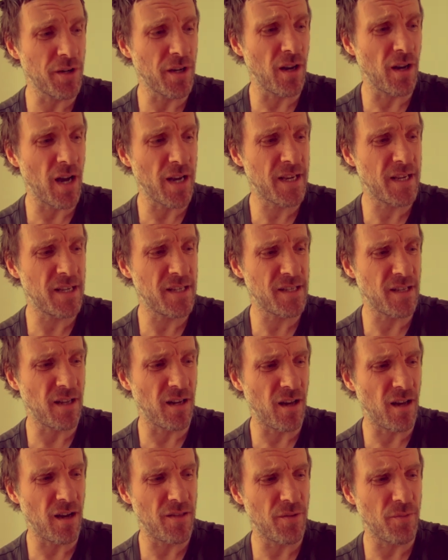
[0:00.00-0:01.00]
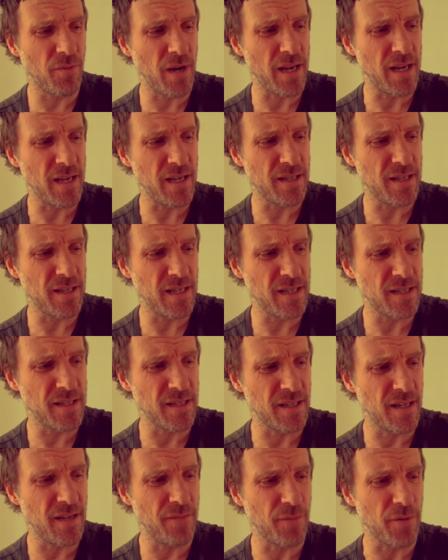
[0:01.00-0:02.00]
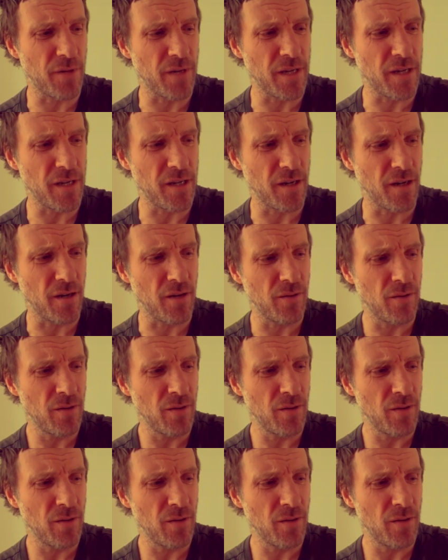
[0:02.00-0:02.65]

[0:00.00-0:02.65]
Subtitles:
I like the way his delivery, you know,